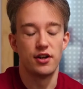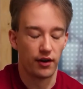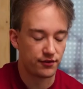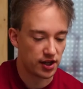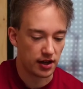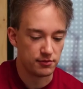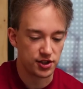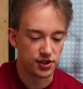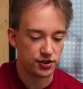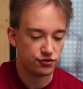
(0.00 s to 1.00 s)
you don't have
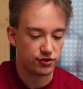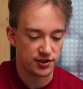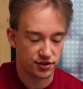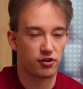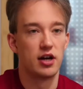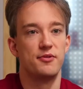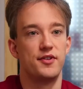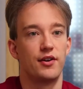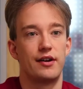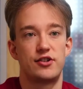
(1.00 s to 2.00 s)
time to transcribe,
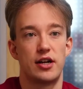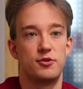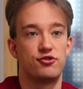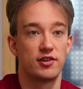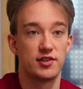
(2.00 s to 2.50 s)
if you don't have time to